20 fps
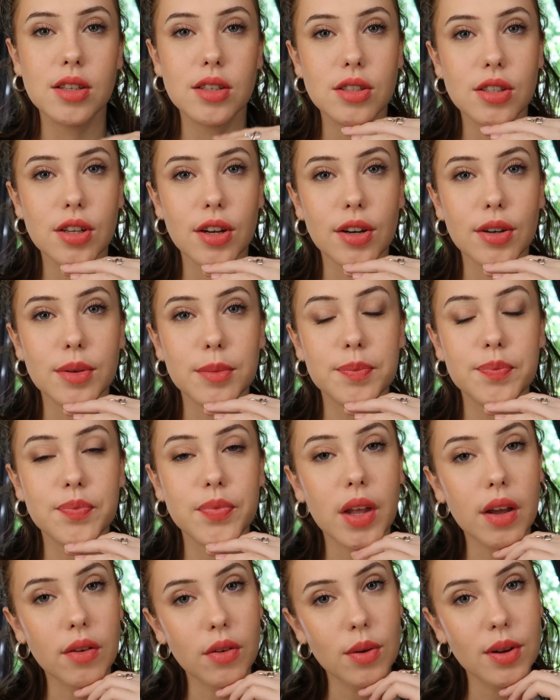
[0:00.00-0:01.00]
So
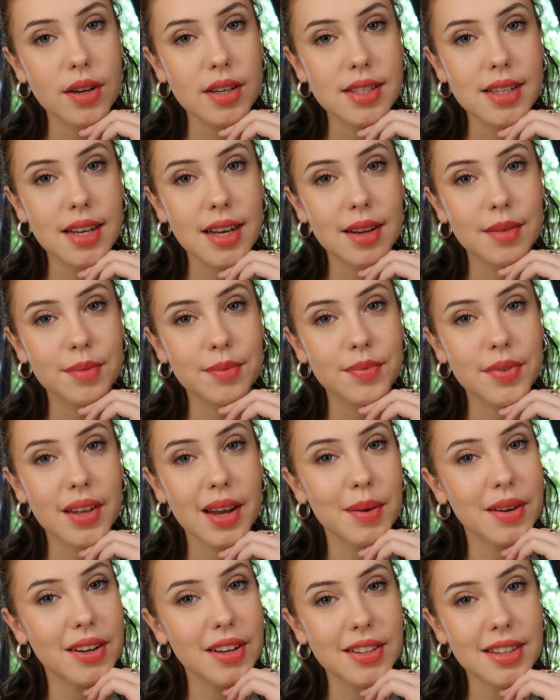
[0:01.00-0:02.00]
if you want to see
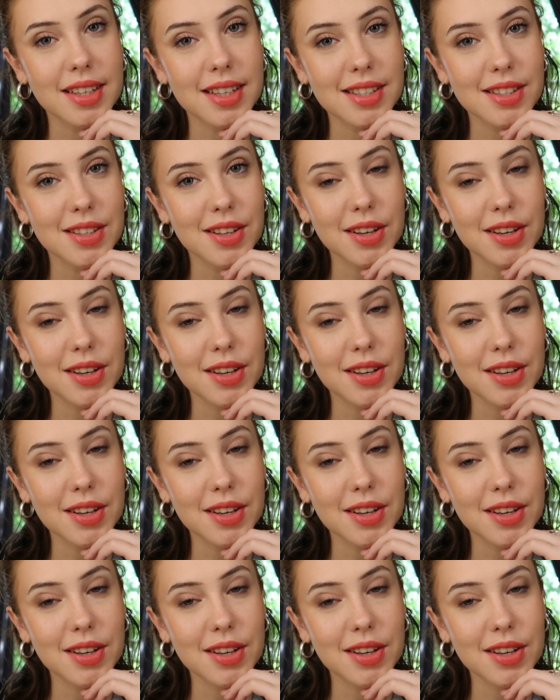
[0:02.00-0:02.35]
how I got this